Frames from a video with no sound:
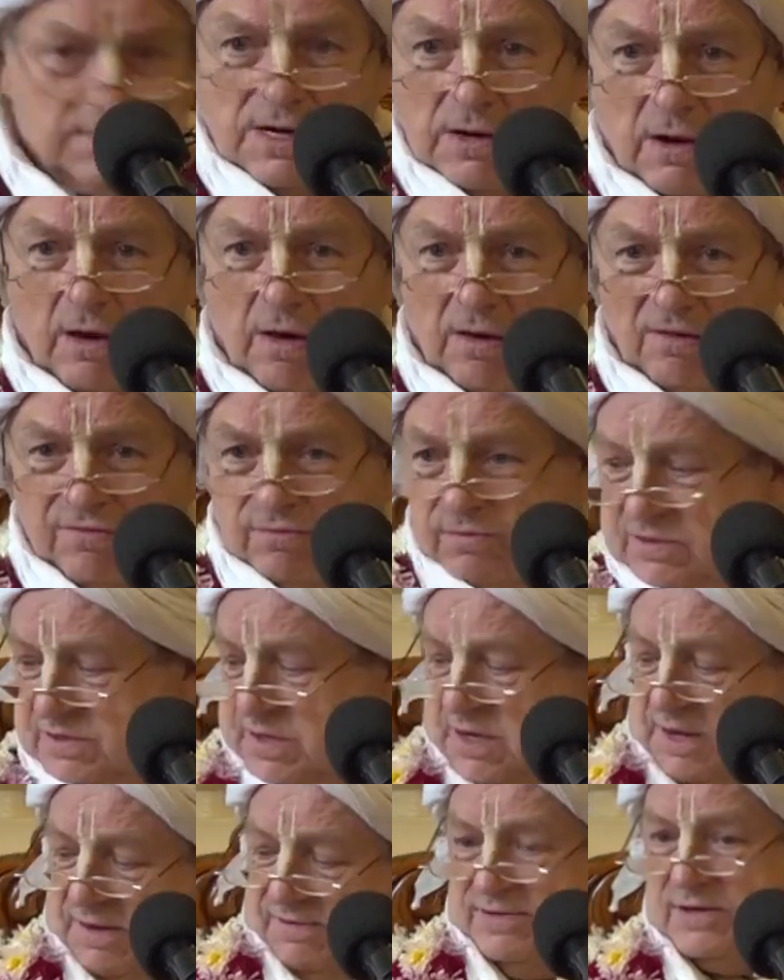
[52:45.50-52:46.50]
cloth was
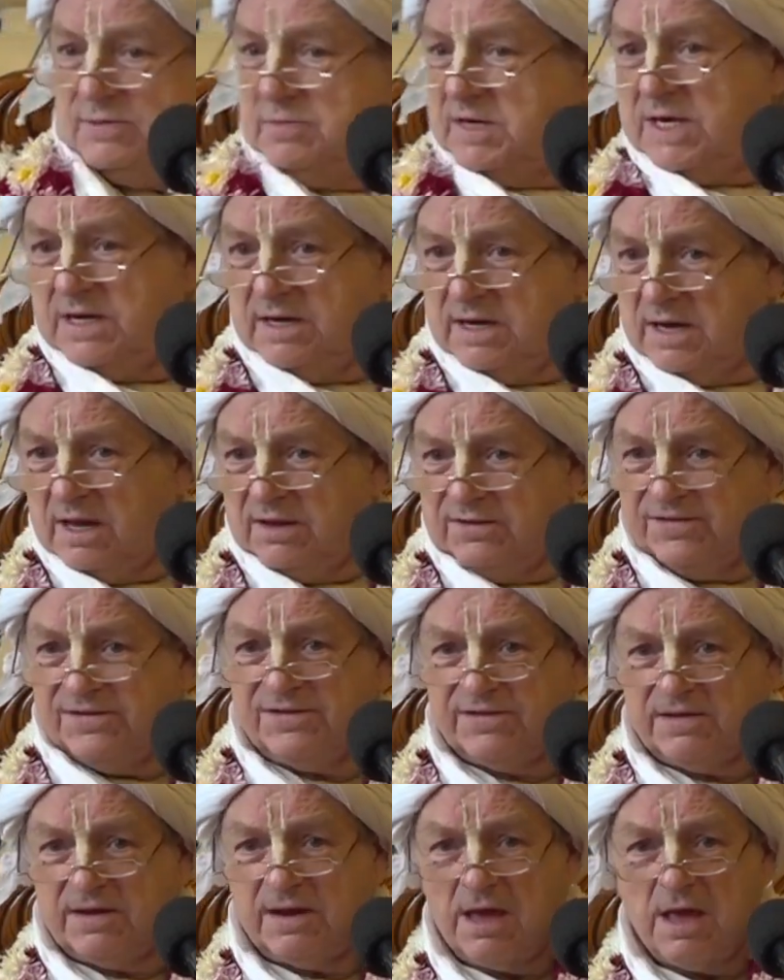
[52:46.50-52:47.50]
covered with
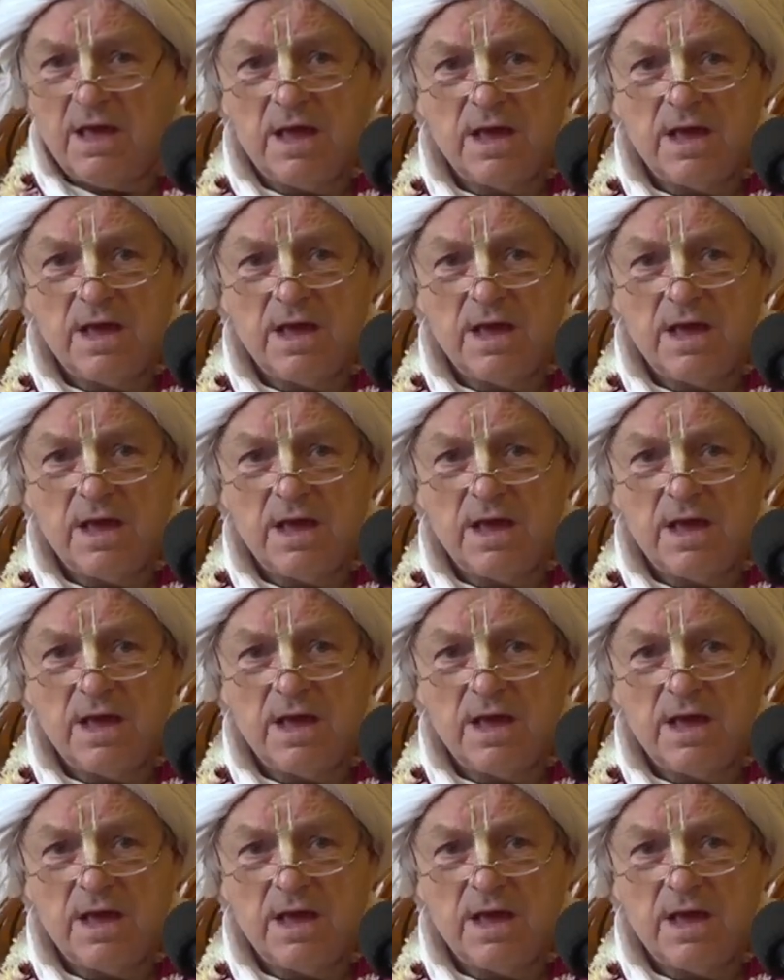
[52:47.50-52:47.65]
dust.